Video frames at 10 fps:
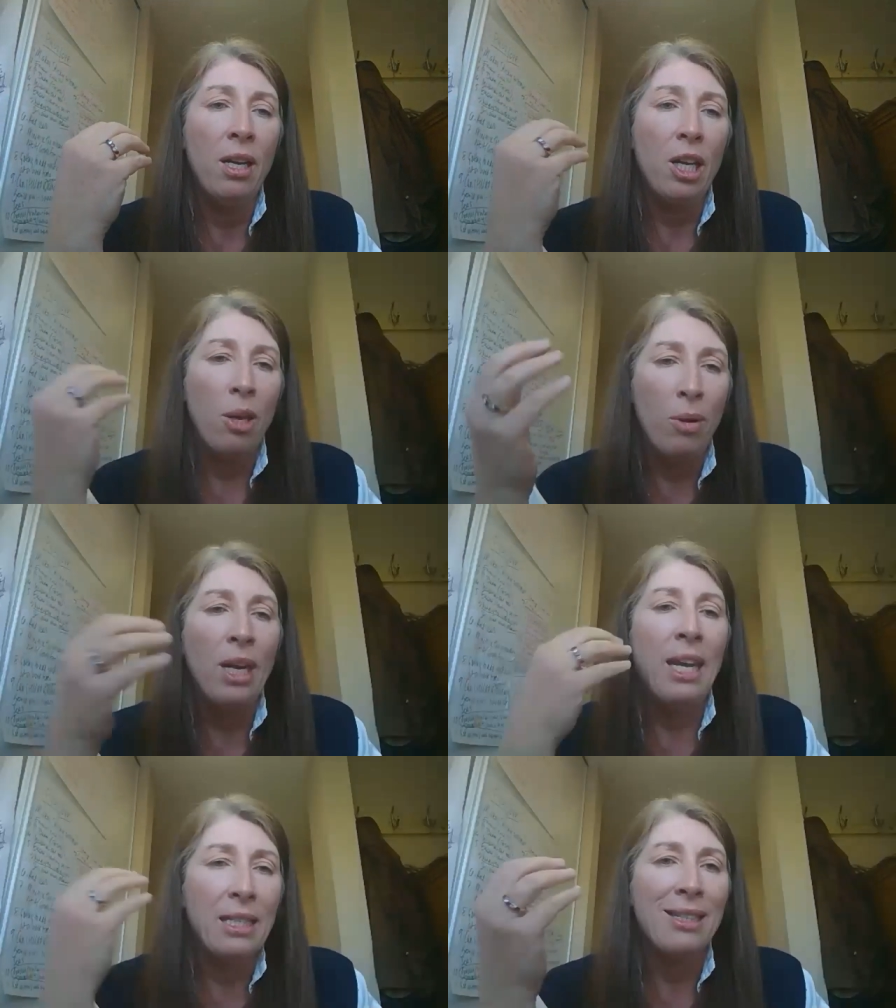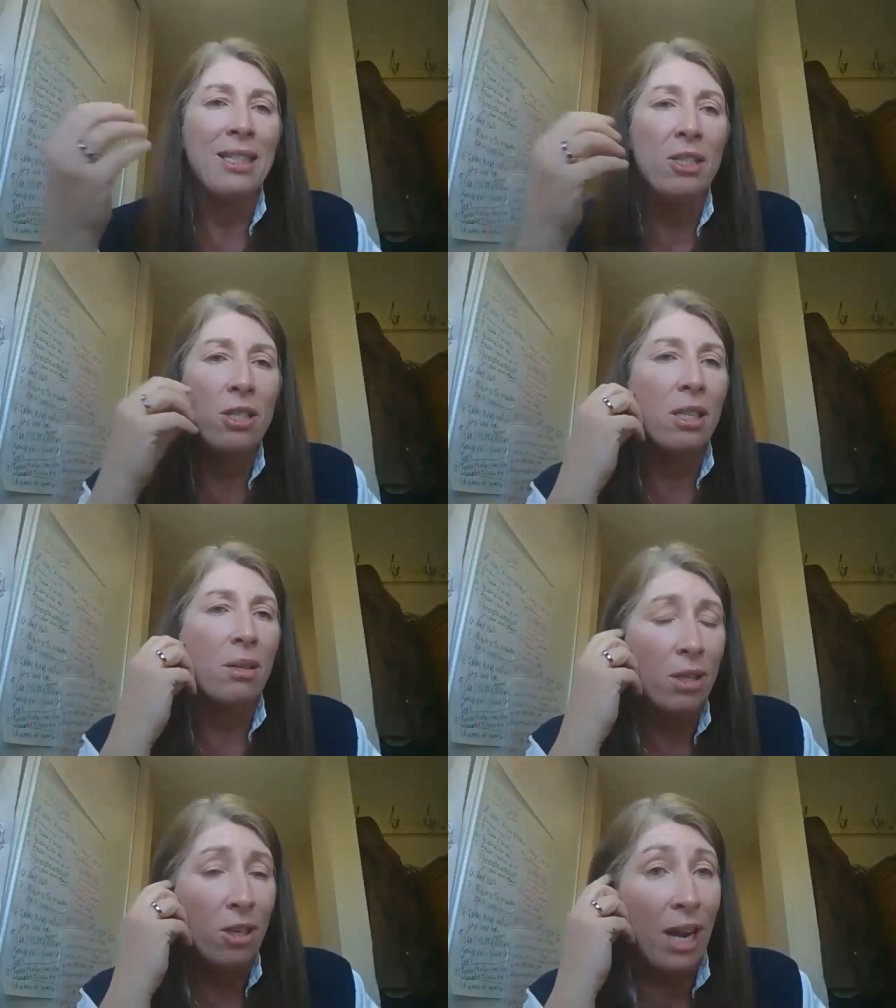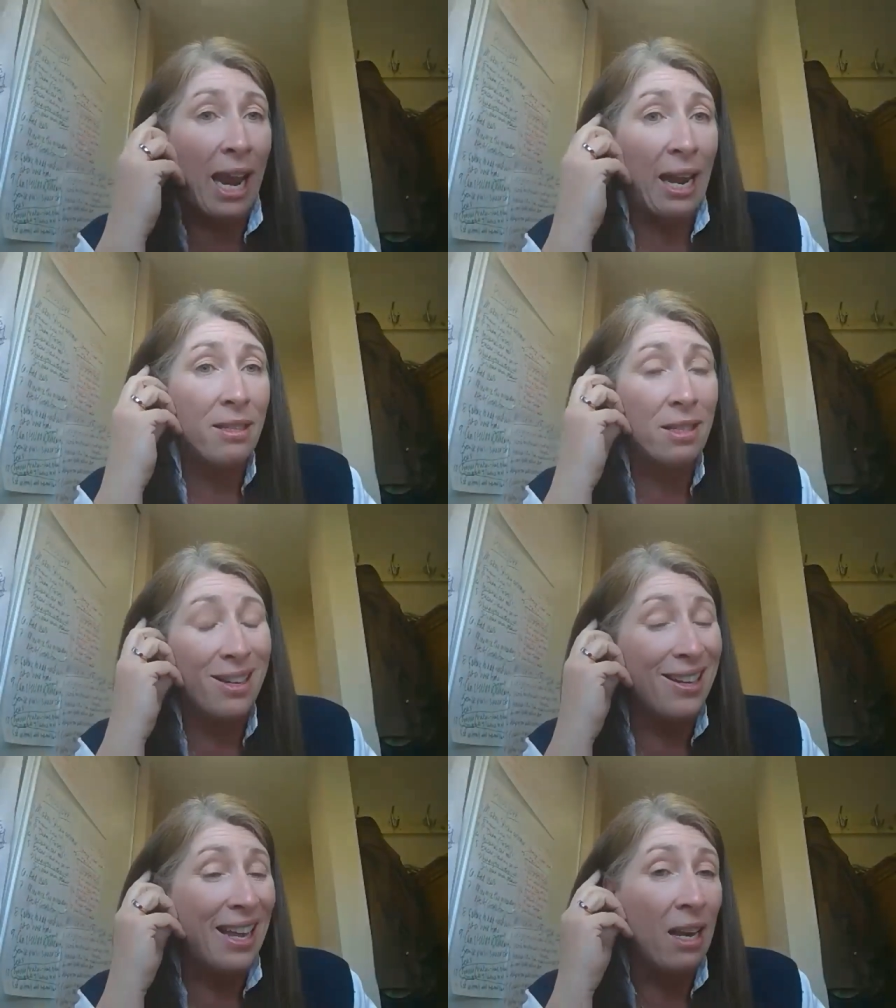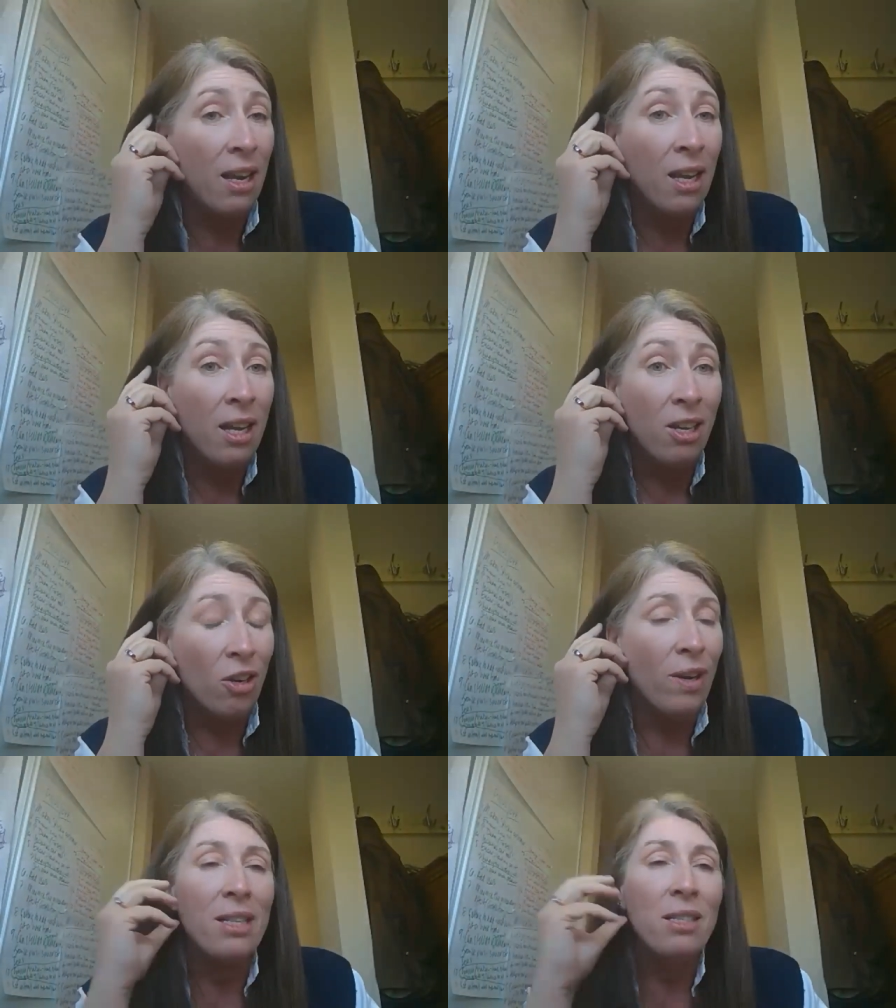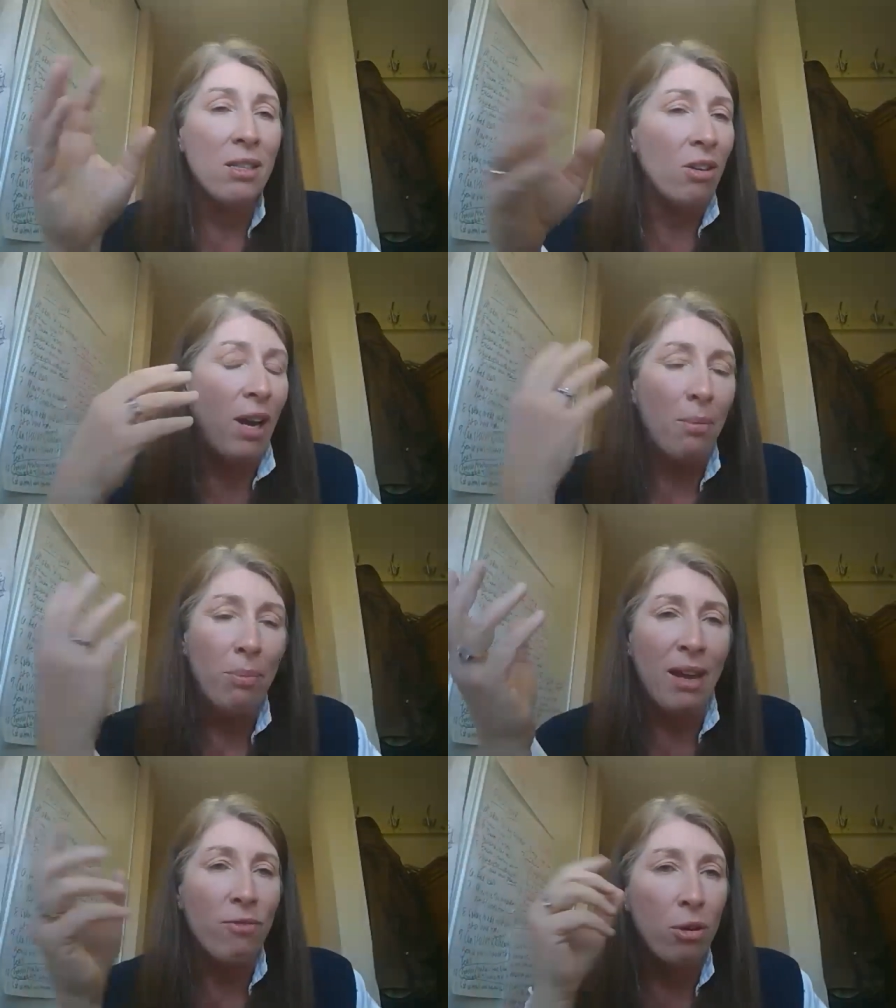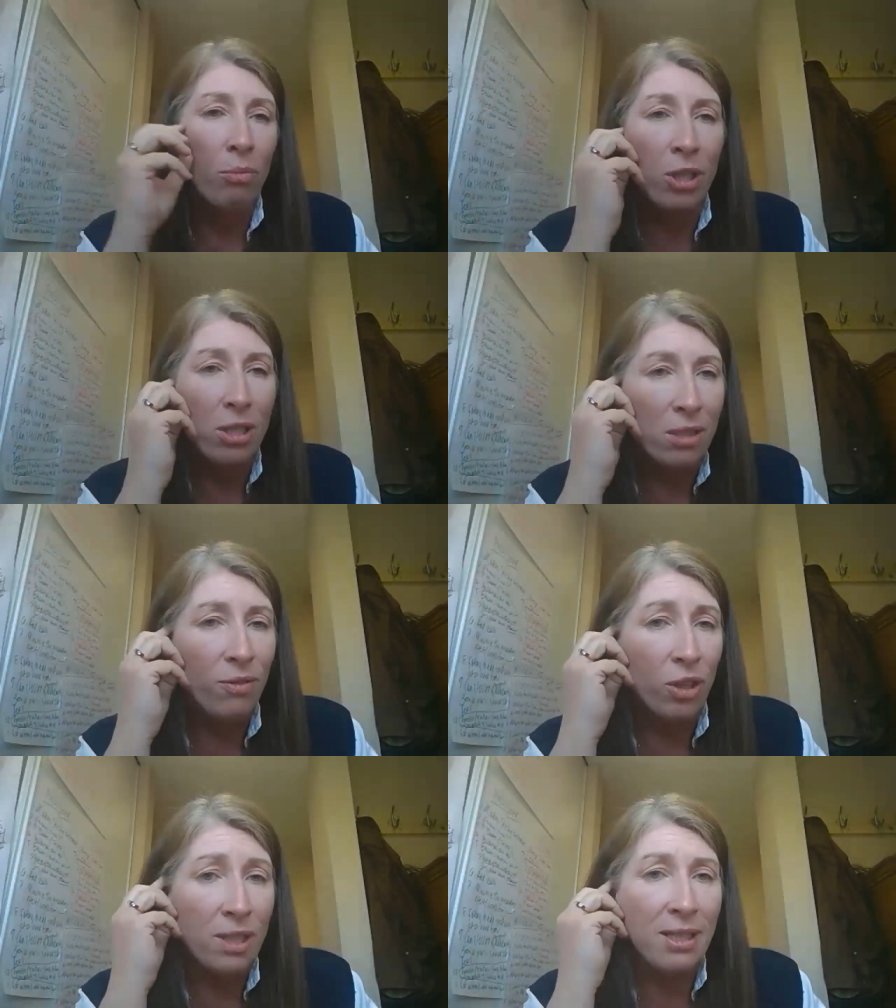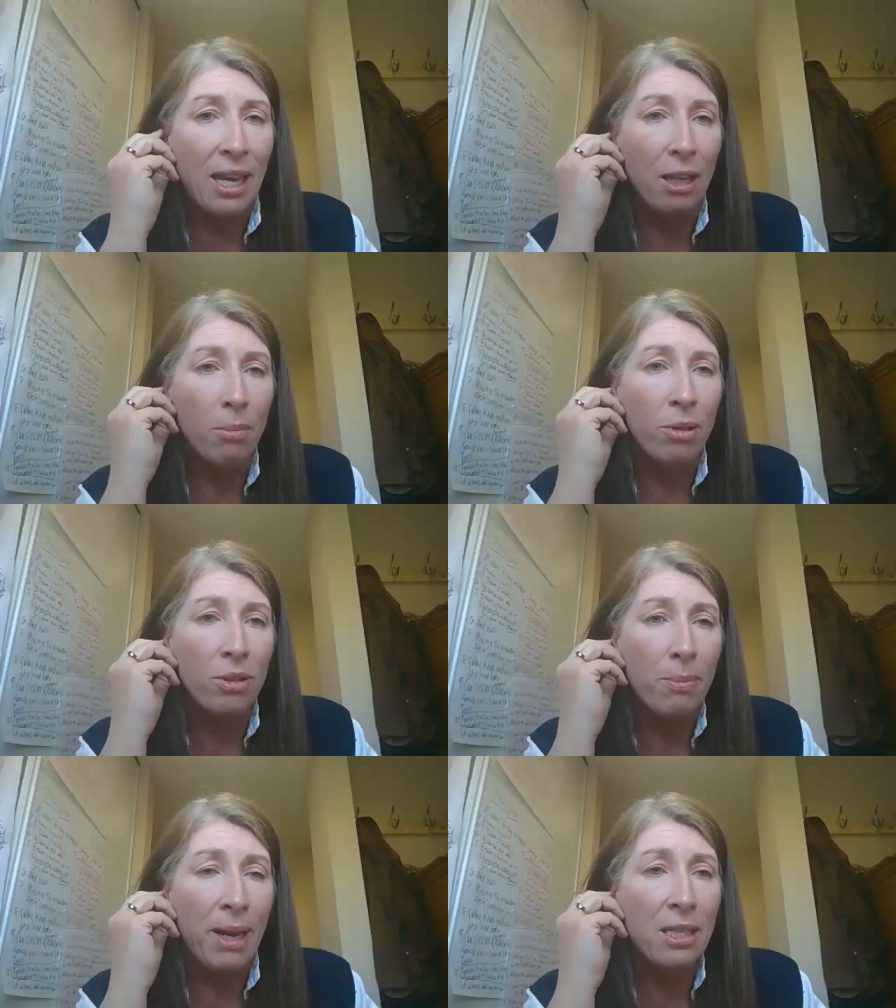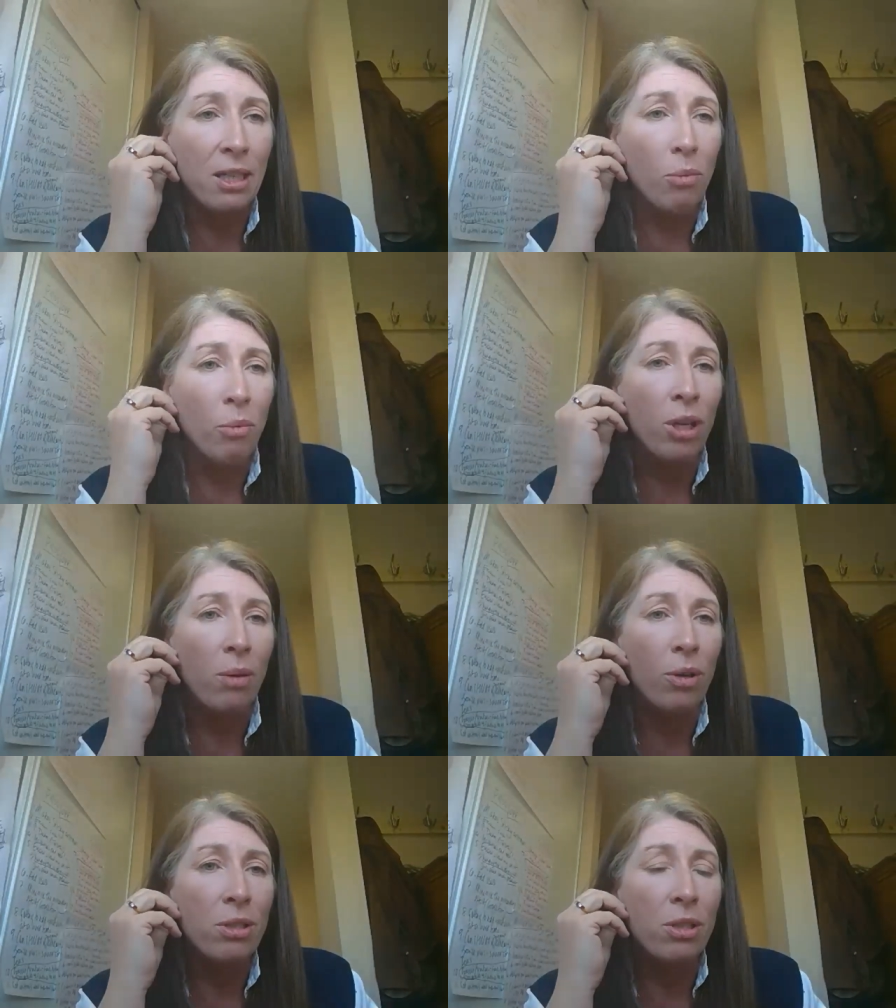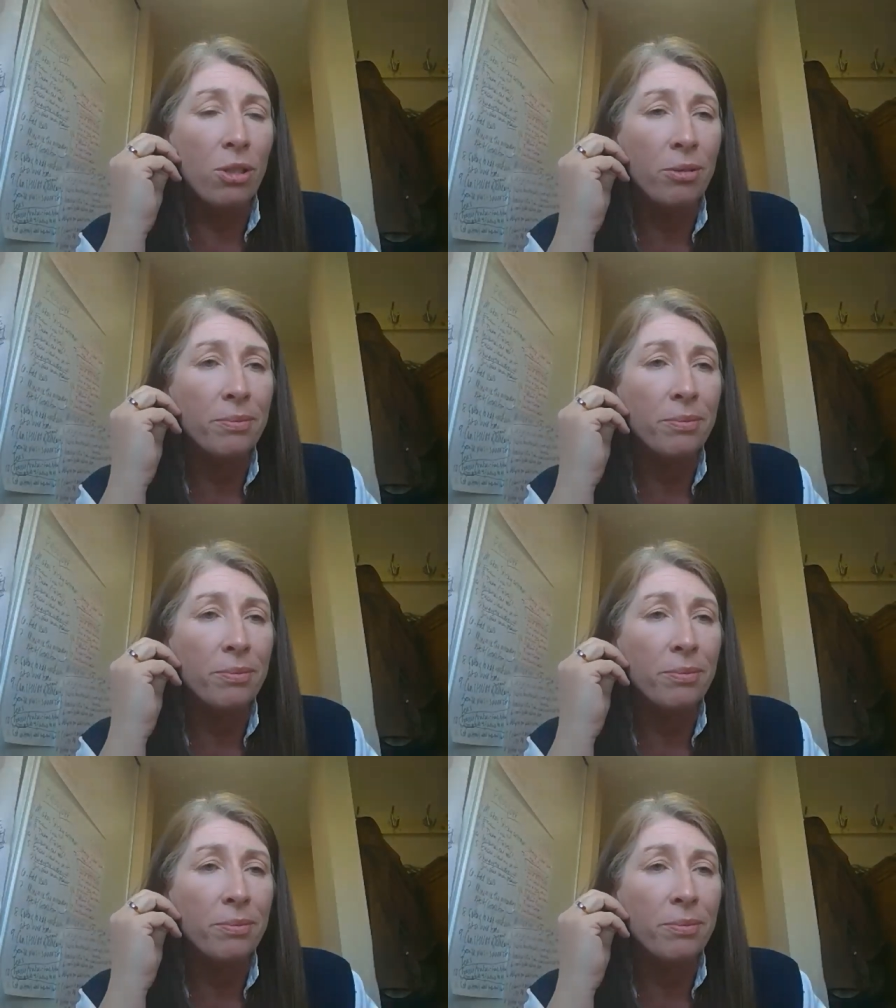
communicating digitally with your guests, and then you're into the Criton platform, which is fully scalable depending on what you want to do.